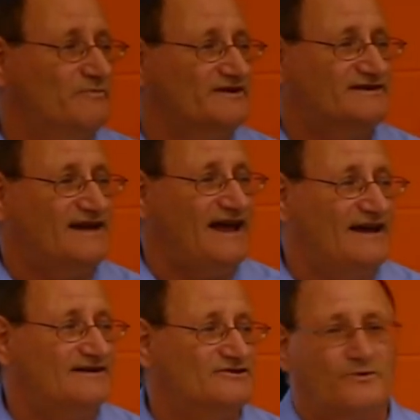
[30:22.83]

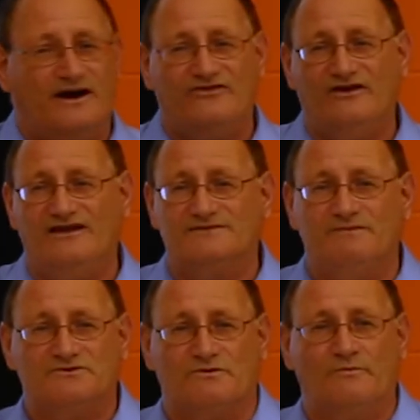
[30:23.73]
mistakes or anything that's
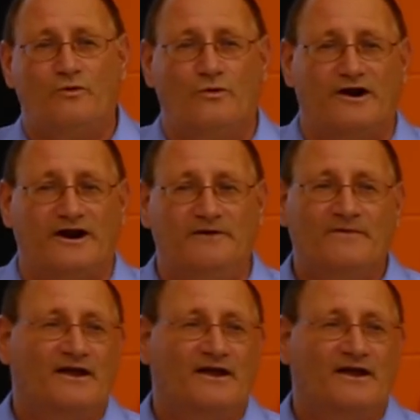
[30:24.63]
misreported.